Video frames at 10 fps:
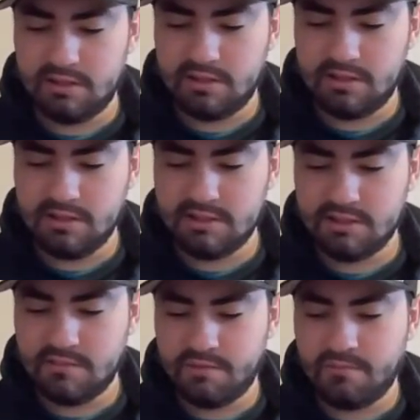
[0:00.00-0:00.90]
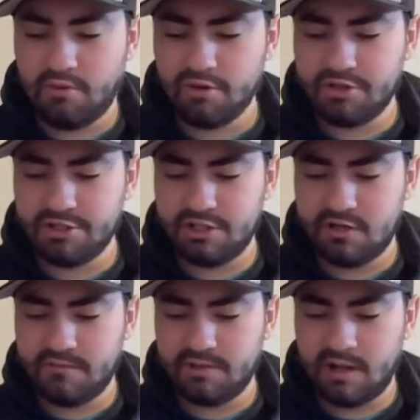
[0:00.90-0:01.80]
at least proportionate
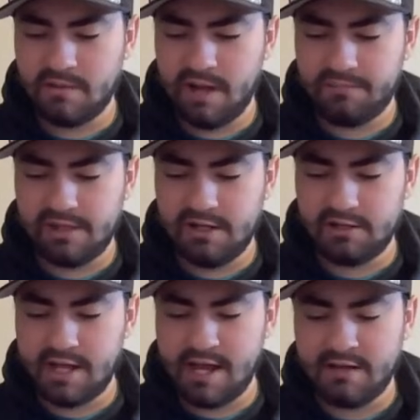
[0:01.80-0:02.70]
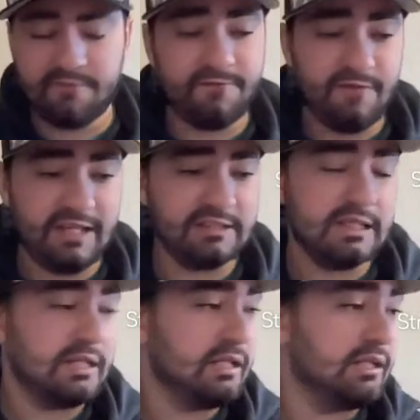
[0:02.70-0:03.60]
enough, because I'm not planning on adding feet
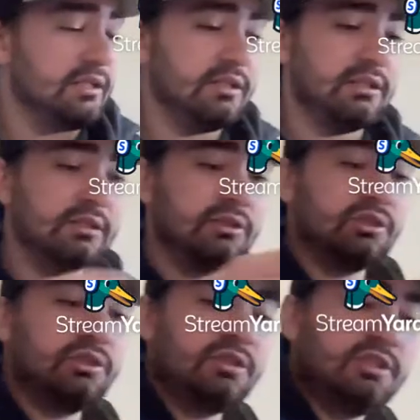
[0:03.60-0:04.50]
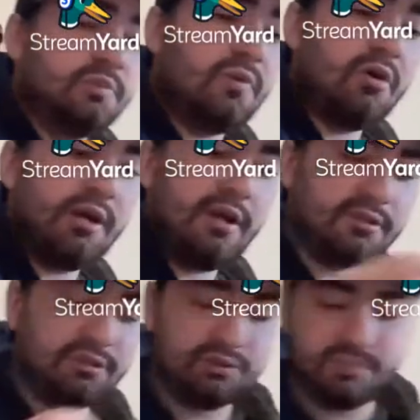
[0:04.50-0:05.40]
to these small
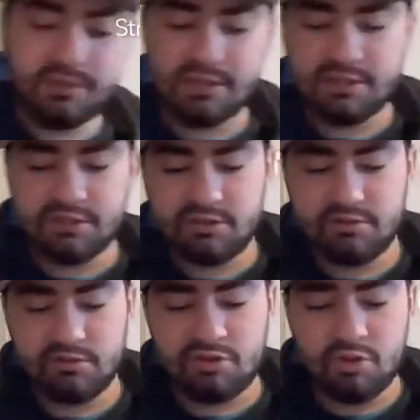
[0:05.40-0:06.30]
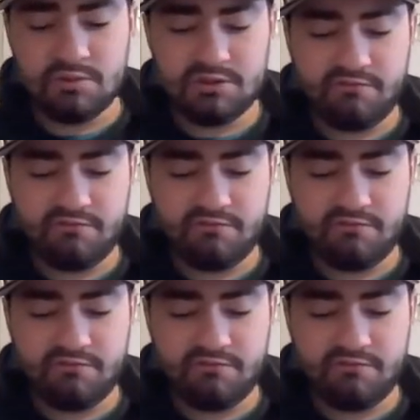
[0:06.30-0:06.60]
characters because doing